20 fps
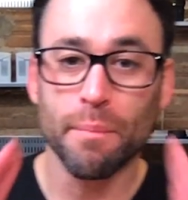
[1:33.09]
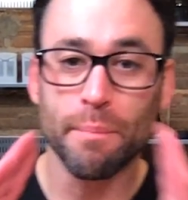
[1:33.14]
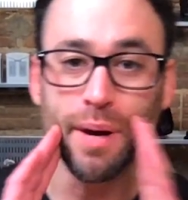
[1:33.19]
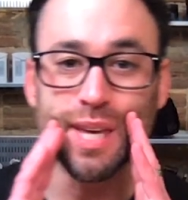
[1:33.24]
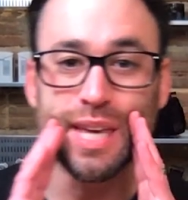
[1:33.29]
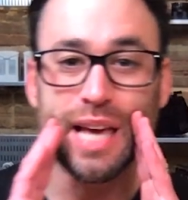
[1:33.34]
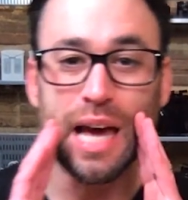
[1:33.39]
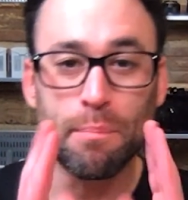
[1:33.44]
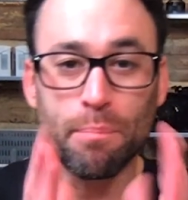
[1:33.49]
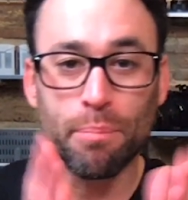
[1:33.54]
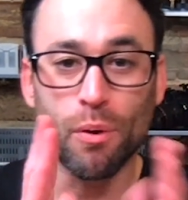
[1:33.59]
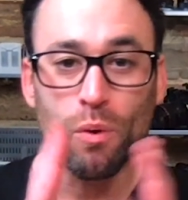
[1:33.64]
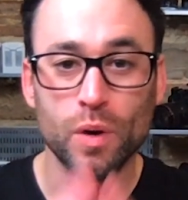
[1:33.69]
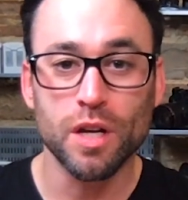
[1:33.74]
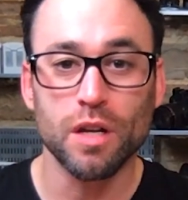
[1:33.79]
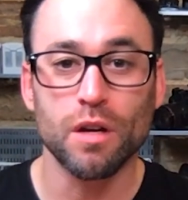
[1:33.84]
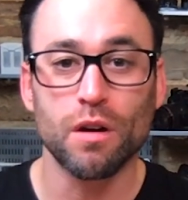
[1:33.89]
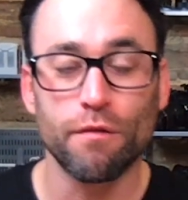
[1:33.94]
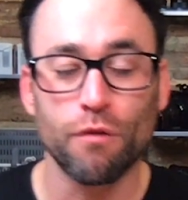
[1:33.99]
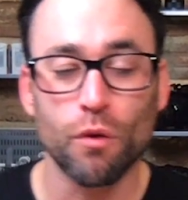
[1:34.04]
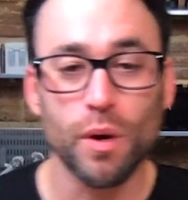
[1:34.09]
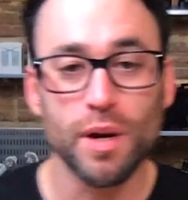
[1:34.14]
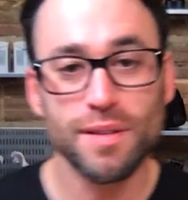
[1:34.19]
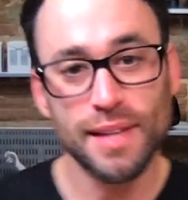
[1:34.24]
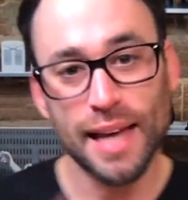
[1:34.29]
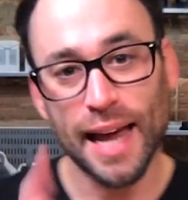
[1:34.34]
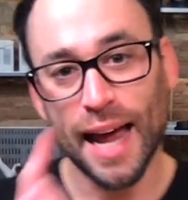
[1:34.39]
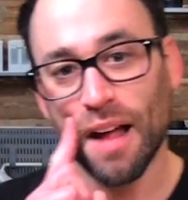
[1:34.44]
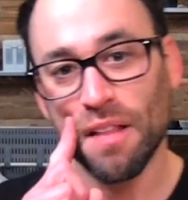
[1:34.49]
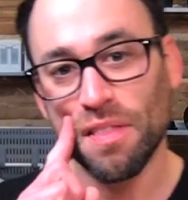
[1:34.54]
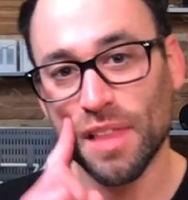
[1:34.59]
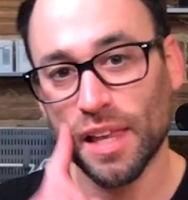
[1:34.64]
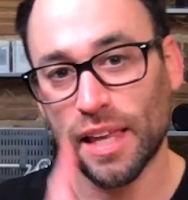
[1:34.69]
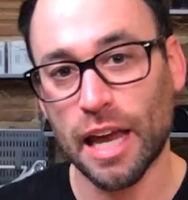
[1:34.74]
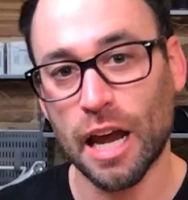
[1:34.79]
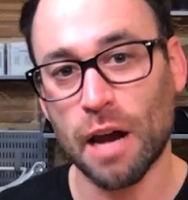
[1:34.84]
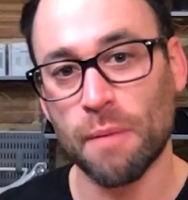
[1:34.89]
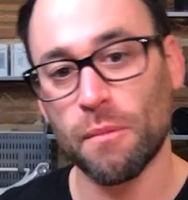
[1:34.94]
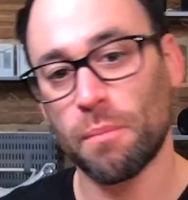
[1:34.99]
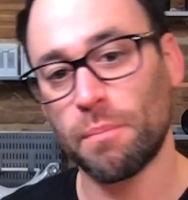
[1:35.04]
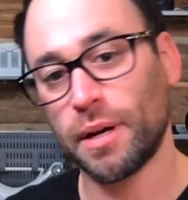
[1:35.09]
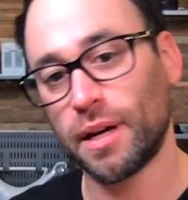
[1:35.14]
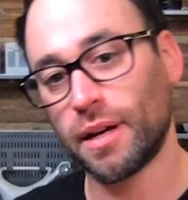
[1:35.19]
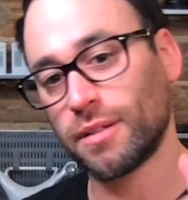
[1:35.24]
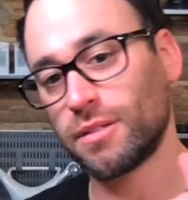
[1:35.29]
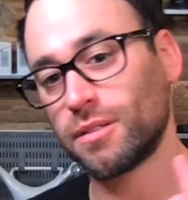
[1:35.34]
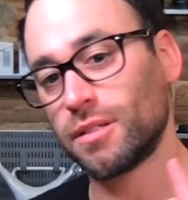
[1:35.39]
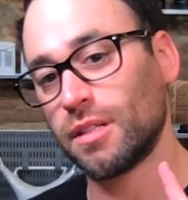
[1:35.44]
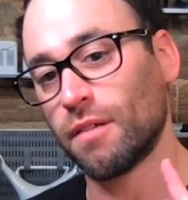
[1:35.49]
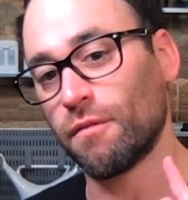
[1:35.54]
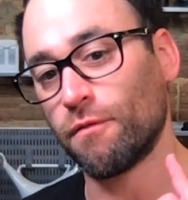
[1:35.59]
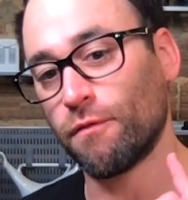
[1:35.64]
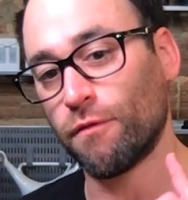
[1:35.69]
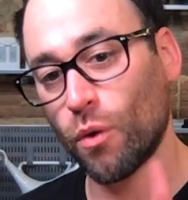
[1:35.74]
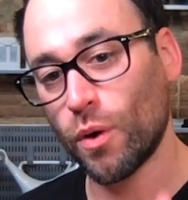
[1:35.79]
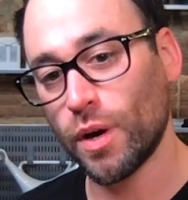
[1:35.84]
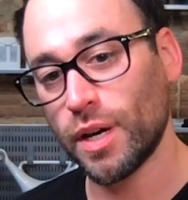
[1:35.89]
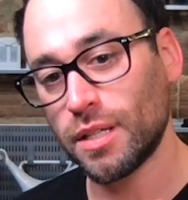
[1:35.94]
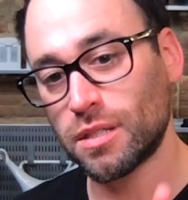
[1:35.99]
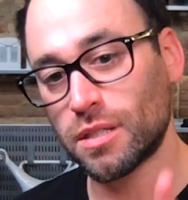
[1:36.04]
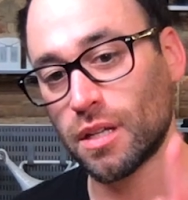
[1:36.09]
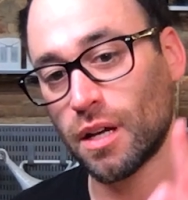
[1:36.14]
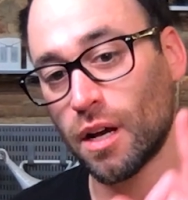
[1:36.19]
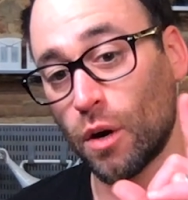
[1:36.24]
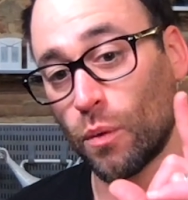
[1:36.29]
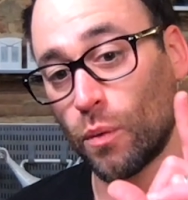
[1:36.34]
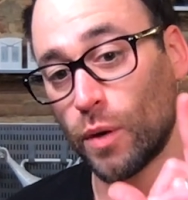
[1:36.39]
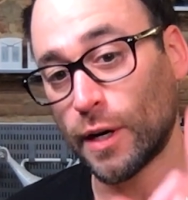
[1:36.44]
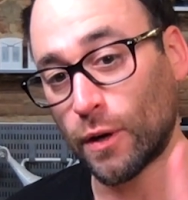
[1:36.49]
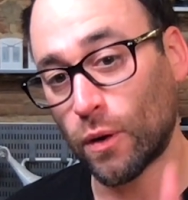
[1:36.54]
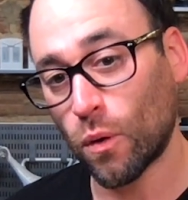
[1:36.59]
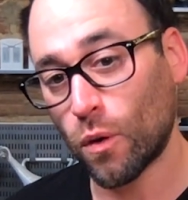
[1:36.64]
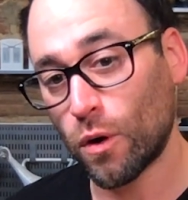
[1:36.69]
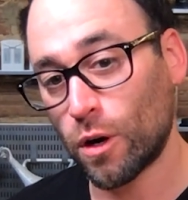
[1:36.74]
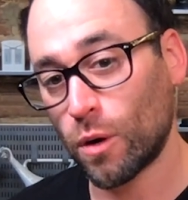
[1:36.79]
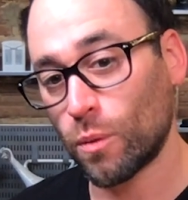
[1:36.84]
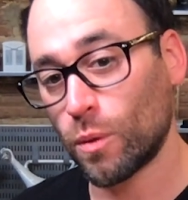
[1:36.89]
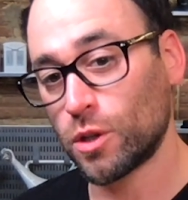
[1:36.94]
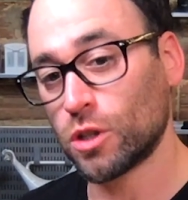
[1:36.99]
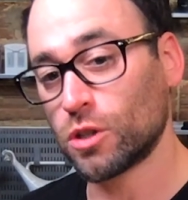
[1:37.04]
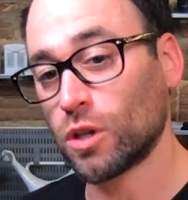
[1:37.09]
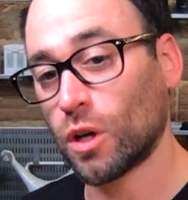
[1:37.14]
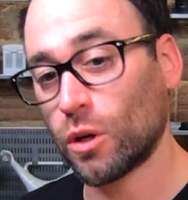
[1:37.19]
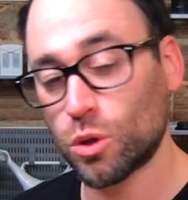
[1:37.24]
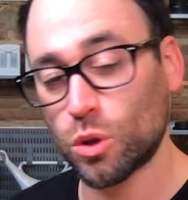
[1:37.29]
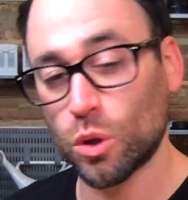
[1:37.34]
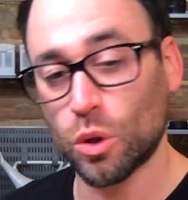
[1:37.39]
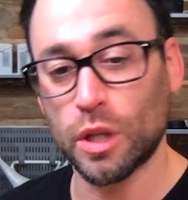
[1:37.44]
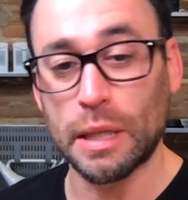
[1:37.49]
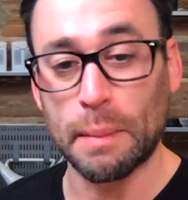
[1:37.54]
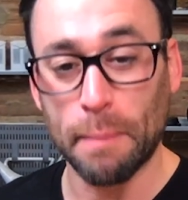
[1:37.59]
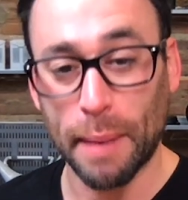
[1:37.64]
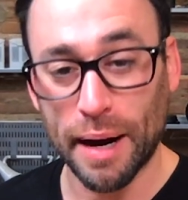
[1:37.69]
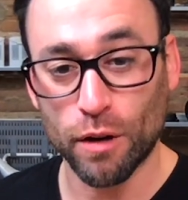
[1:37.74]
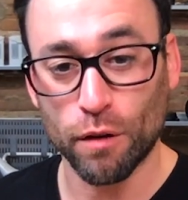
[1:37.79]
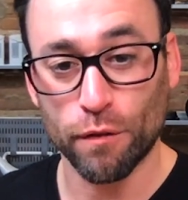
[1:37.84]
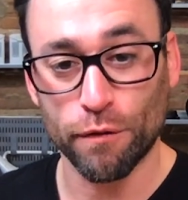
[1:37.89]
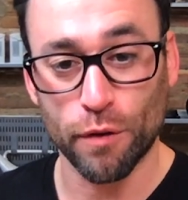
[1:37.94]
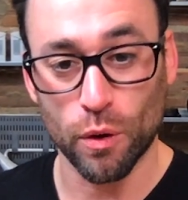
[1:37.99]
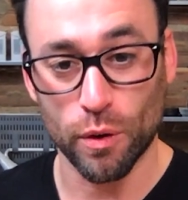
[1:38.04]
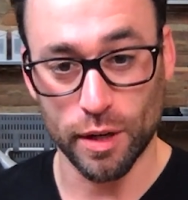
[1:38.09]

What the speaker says: yet point your voice at the camera, because the voice recorder, which is also the microphone,